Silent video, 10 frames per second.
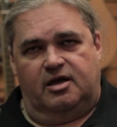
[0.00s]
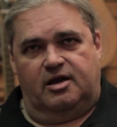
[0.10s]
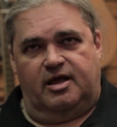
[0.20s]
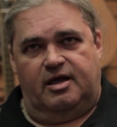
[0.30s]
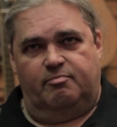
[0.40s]

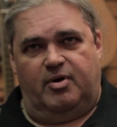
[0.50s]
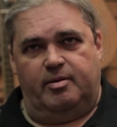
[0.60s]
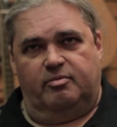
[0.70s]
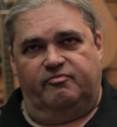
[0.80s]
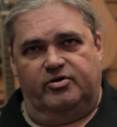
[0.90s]
and it had
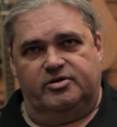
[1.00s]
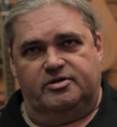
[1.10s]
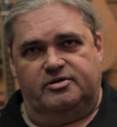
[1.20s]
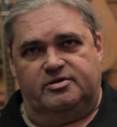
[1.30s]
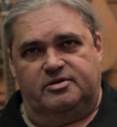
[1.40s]
Bible
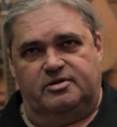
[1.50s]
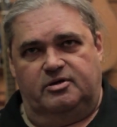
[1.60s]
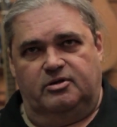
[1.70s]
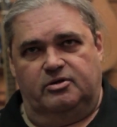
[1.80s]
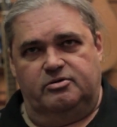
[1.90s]
verses
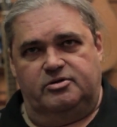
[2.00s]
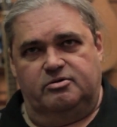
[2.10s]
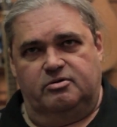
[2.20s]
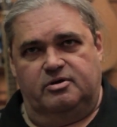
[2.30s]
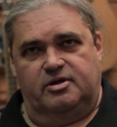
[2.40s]
glued
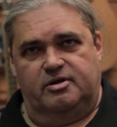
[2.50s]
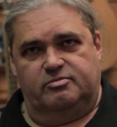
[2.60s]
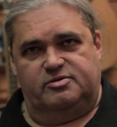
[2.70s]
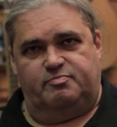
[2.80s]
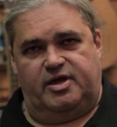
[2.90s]
to it, and it
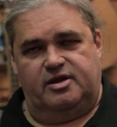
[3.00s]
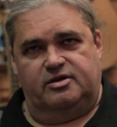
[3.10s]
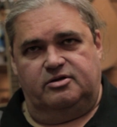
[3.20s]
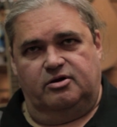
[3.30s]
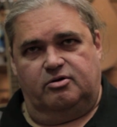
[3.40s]
was
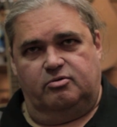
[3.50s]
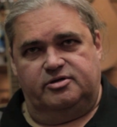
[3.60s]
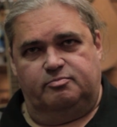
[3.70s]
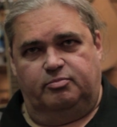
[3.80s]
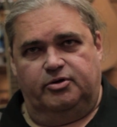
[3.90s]
painted
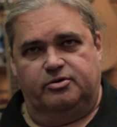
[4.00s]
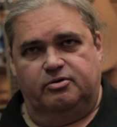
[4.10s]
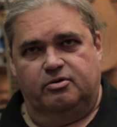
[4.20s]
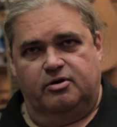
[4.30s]
turquoise blue